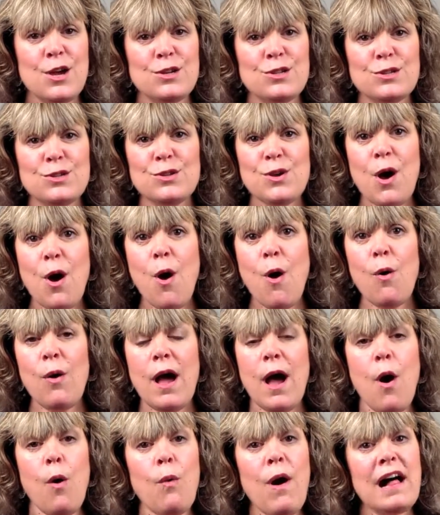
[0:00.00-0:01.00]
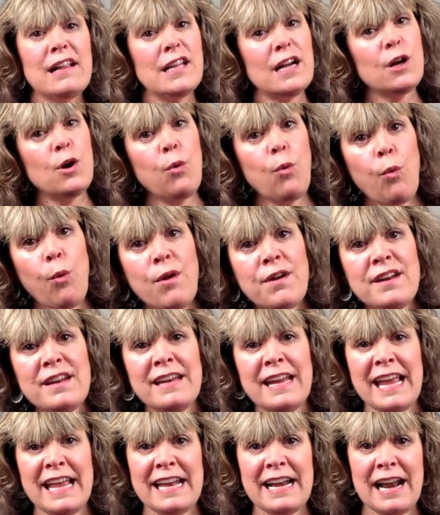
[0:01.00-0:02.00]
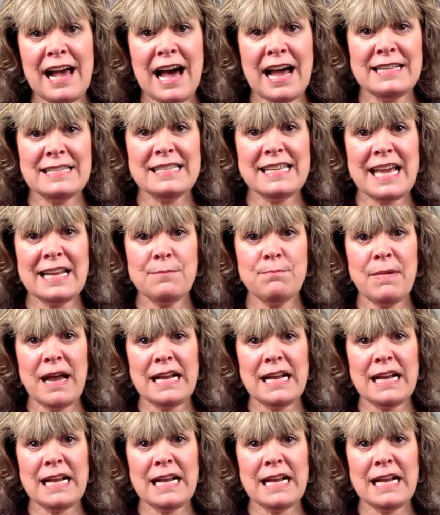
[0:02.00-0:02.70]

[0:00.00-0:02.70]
So while a coordinated onset